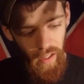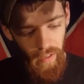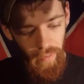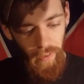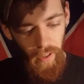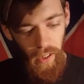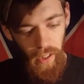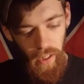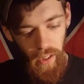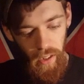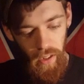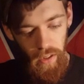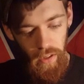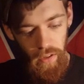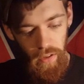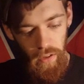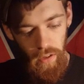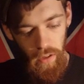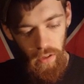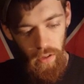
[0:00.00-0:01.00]
different
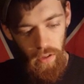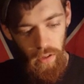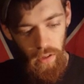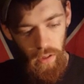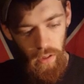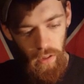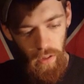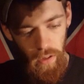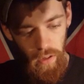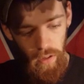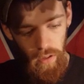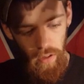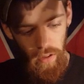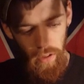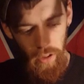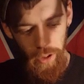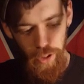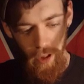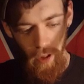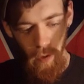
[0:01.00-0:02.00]
gun.
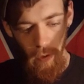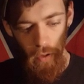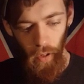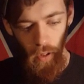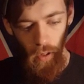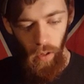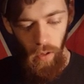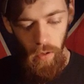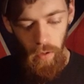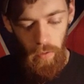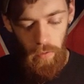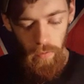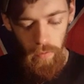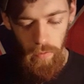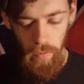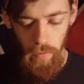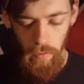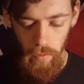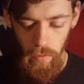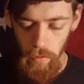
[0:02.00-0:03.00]
Showing y'all
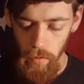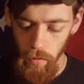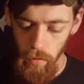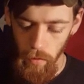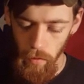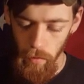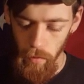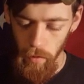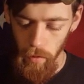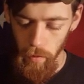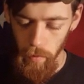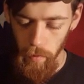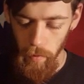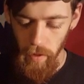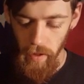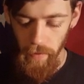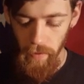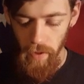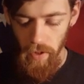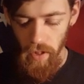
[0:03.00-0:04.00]

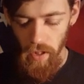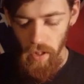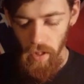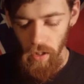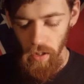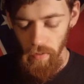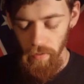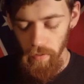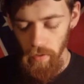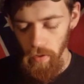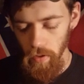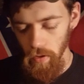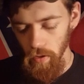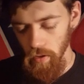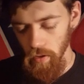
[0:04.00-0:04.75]
different stuff